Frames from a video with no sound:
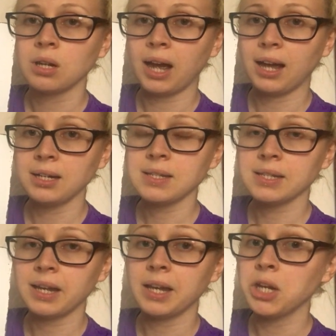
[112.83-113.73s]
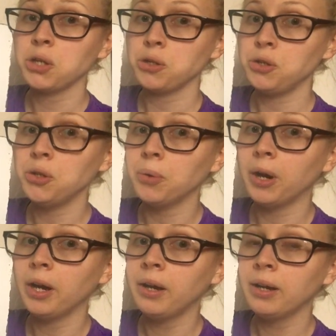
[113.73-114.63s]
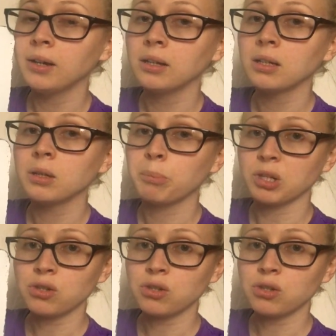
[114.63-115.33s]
I say your, but